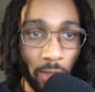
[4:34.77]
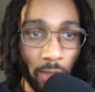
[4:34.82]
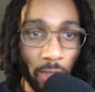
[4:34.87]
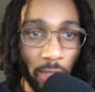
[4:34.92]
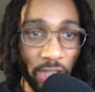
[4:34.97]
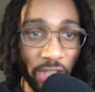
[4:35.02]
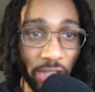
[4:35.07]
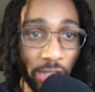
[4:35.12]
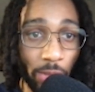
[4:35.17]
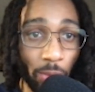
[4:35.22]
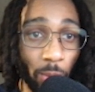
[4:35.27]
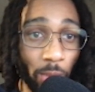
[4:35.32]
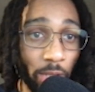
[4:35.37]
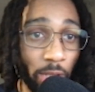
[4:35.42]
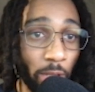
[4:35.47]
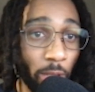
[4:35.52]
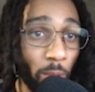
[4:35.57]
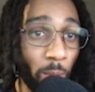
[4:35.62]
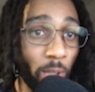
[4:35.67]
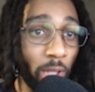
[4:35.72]
This is what the
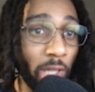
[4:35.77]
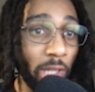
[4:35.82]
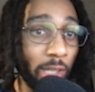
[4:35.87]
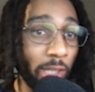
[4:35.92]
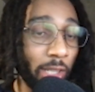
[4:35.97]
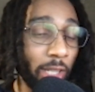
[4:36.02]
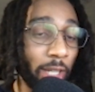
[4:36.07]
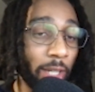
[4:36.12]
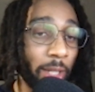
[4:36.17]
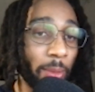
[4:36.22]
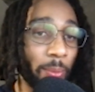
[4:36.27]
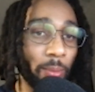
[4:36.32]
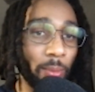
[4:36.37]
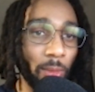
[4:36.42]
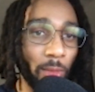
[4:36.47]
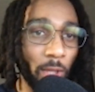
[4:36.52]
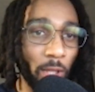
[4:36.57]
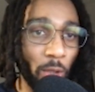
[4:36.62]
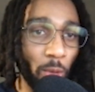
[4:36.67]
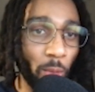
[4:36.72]
GUI looks like.
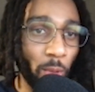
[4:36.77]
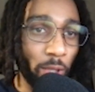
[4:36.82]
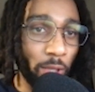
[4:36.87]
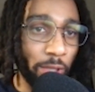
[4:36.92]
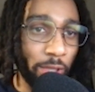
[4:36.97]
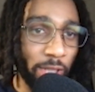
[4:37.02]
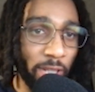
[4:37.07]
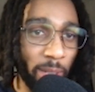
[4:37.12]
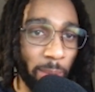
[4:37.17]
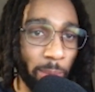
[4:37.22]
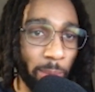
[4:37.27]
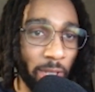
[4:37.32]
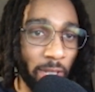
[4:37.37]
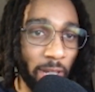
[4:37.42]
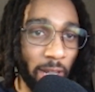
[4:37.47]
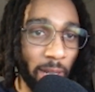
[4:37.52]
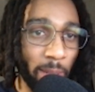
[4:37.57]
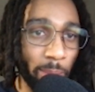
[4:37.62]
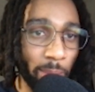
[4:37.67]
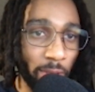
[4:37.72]
You would type in the
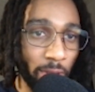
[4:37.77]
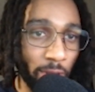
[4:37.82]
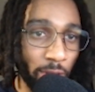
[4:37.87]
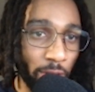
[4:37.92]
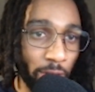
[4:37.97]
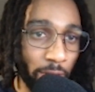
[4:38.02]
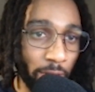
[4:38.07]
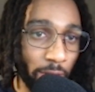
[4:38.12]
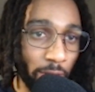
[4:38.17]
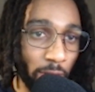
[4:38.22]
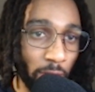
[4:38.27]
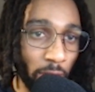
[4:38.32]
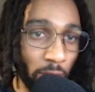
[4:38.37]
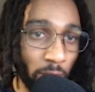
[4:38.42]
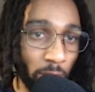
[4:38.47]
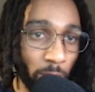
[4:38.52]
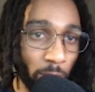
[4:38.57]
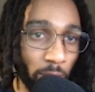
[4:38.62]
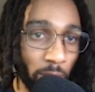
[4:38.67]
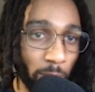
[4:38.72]
IP address
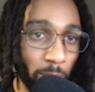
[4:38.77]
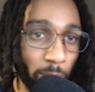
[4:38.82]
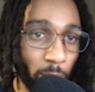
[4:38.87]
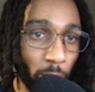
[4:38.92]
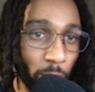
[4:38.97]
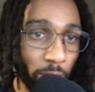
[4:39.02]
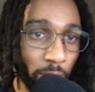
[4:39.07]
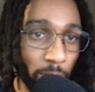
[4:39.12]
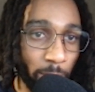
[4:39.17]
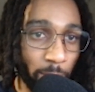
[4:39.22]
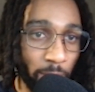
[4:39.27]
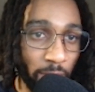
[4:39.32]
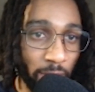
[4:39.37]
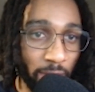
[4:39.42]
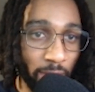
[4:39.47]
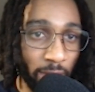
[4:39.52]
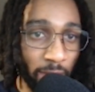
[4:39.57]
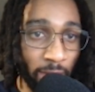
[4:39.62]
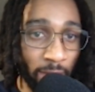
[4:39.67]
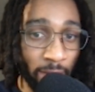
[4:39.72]
along with the port number at
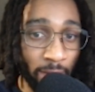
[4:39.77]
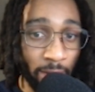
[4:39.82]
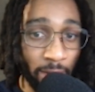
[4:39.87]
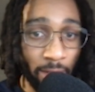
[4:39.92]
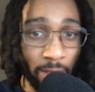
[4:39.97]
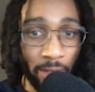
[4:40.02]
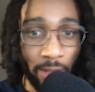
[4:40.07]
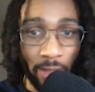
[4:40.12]
the end.